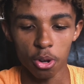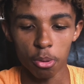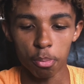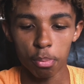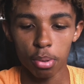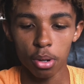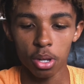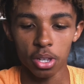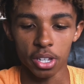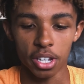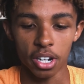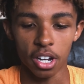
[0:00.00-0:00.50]

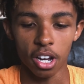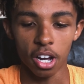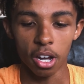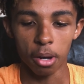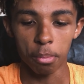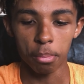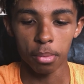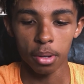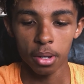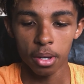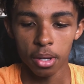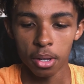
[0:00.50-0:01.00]
pull it
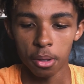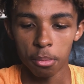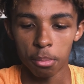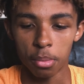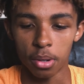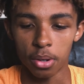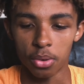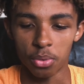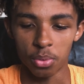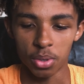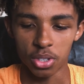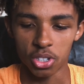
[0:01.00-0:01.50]
up.
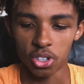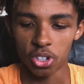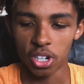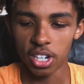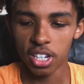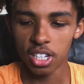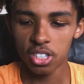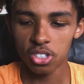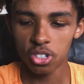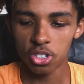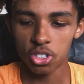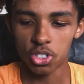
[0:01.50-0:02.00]
But when your
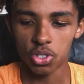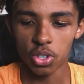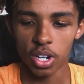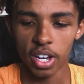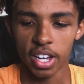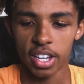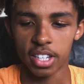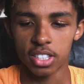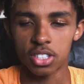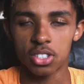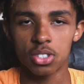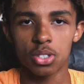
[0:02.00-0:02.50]
hands are
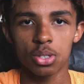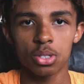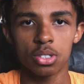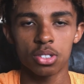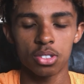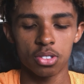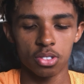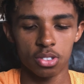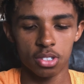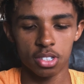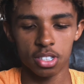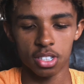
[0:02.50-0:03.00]
dry,
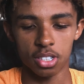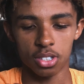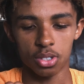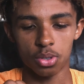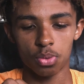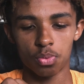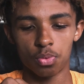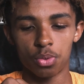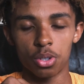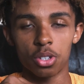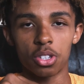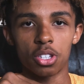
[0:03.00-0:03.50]

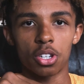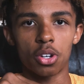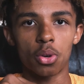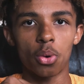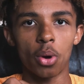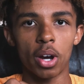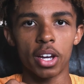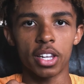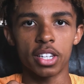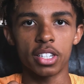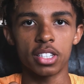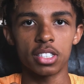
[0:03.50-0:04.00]
it's really
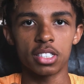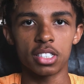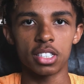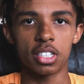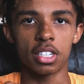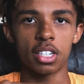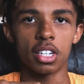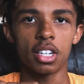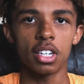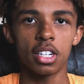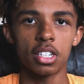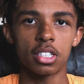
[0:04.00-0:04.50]
quite easy
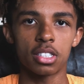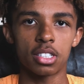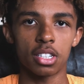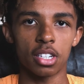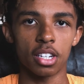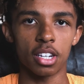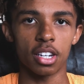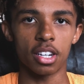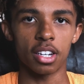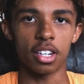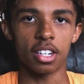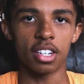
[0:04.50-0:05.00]

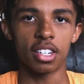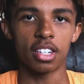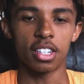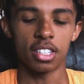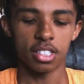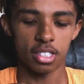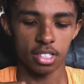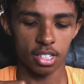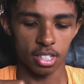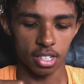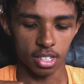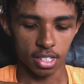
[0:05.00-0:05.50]
to
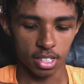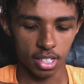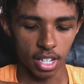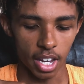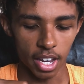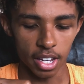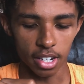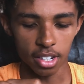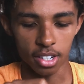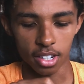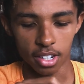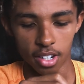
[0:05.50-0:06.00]

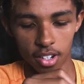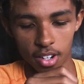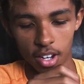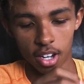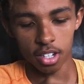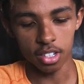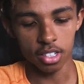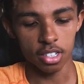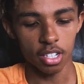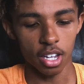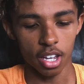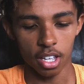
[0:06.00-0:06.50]
tighten and
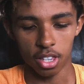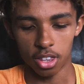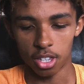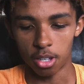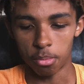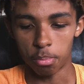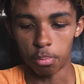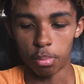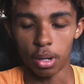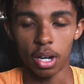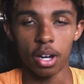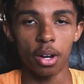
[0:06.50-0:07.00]
untighten
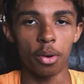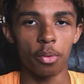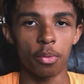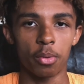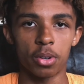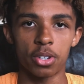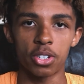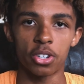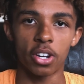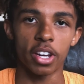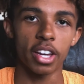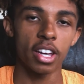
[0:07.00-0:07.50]
them. But
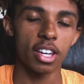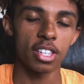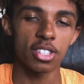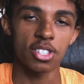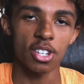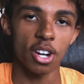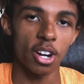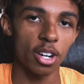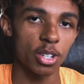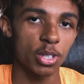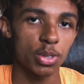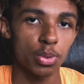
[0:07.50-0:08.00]
when your hands
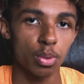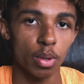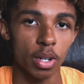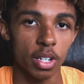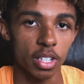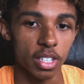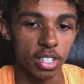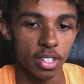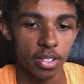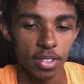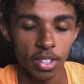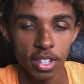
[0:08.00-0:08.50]
are
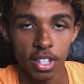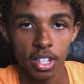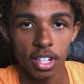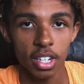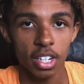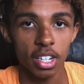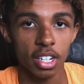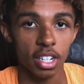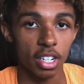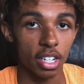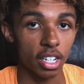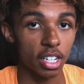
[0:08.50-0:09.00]
sweaty,
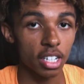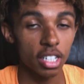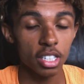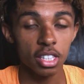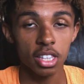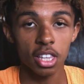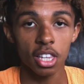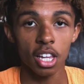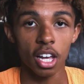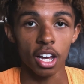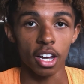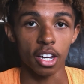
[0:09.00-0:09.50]
good
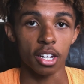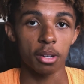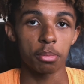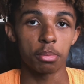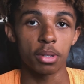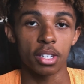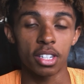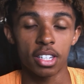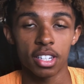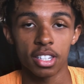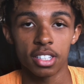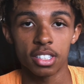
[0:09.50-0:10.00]
luck,
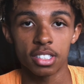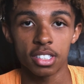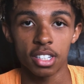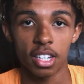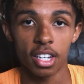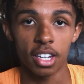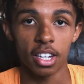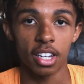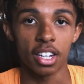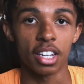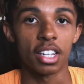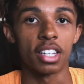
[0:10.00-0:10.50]
because
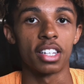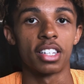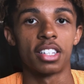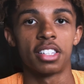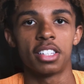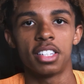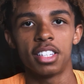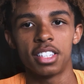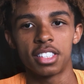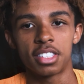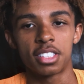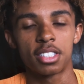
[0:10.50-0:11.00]

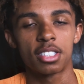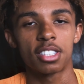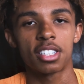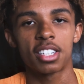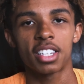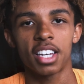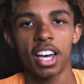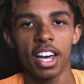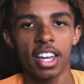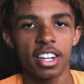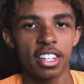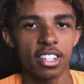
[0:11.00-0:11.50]
it's
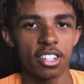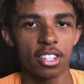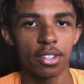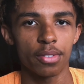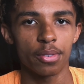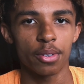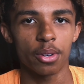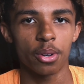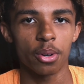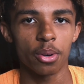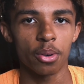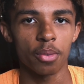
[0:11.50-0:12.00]
kind of
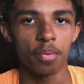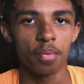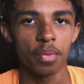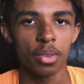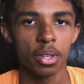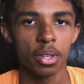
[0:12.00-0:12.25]
difficult.